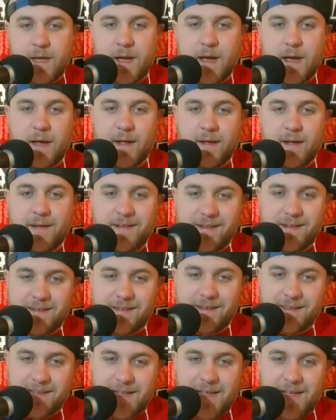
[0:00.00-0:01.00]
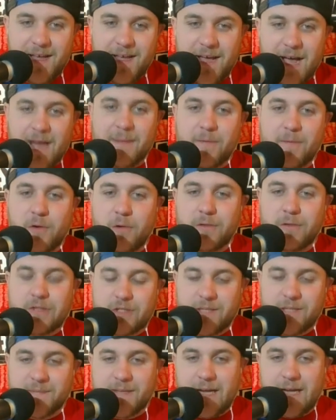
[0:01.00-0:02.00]
Yeah, Adam Cole
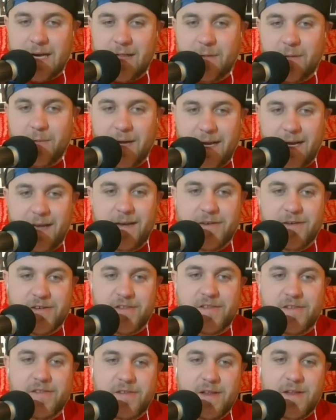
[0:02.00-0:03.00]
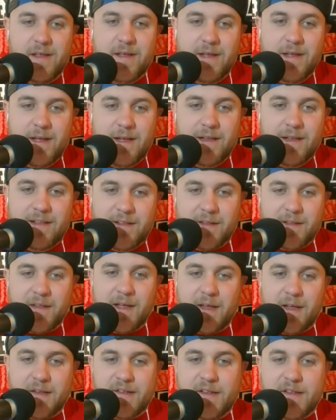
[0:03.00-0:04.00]
jumps out of the way, and he does
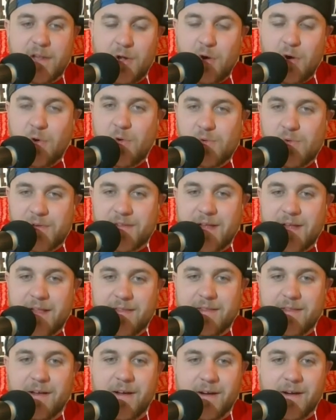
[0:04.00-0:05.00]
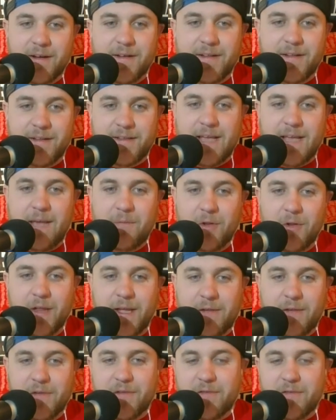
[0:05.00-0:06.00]
like a slow senton under the table.
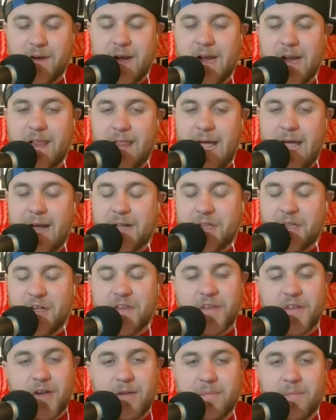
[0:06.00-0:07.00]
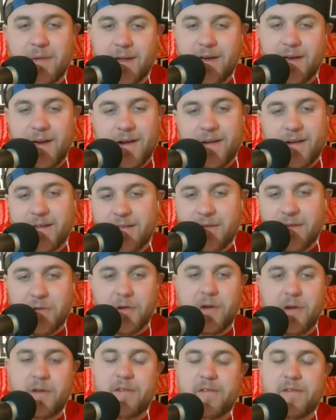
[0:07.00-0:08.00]
Like it was very lackluster, but you know it still hurts.